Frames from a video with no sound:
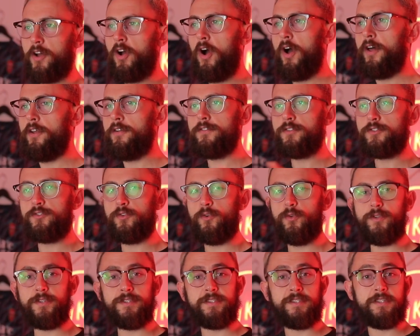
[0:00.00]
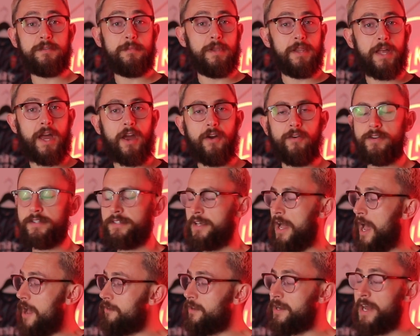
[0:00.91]
kind of saw the similarities.
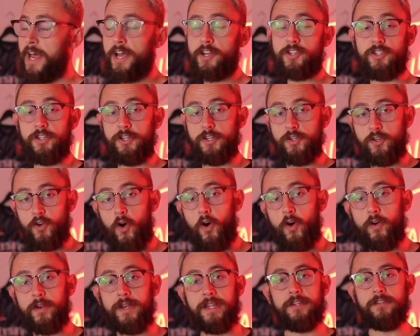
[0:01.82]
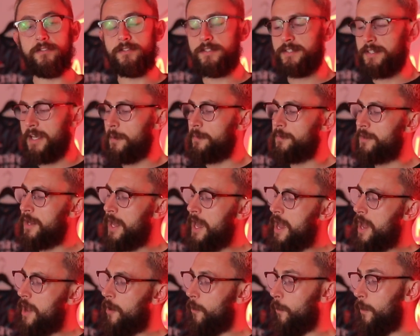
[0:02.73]
I haven't actually gone into depth
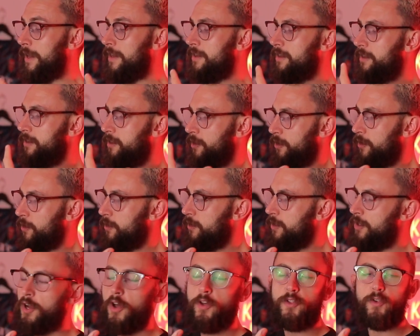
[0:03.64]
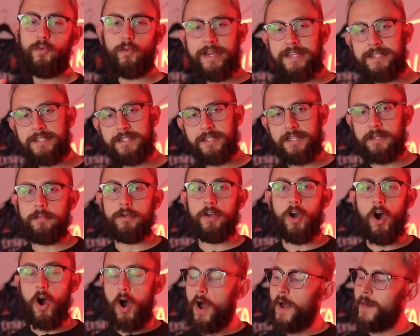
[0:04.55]
with the, the reasoning
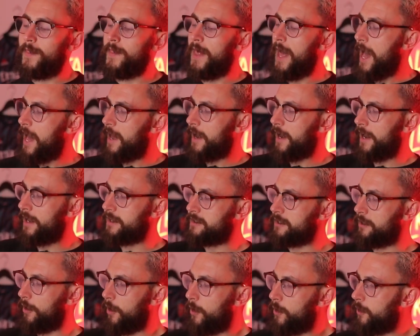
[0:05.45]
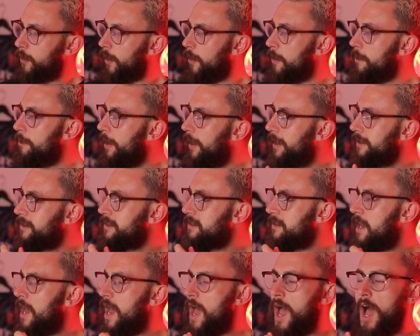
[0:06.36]
behind the Adidas logo, but
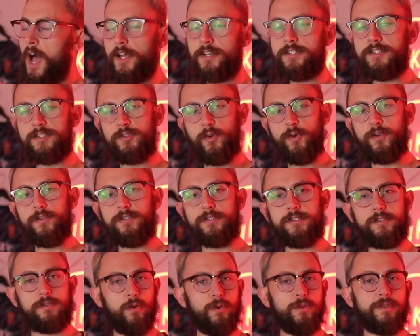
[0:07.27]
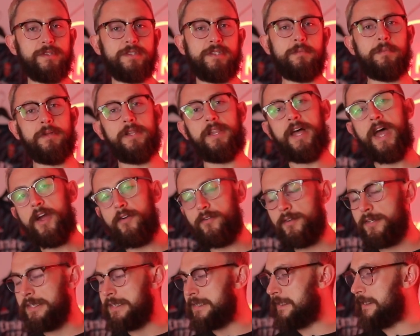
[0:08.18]
I sort of saw the
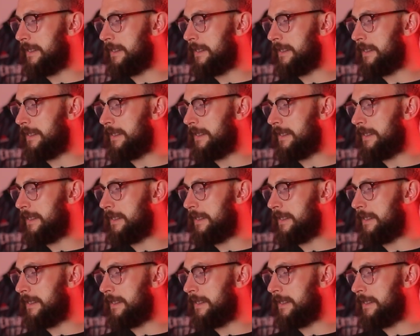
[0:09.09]
similarities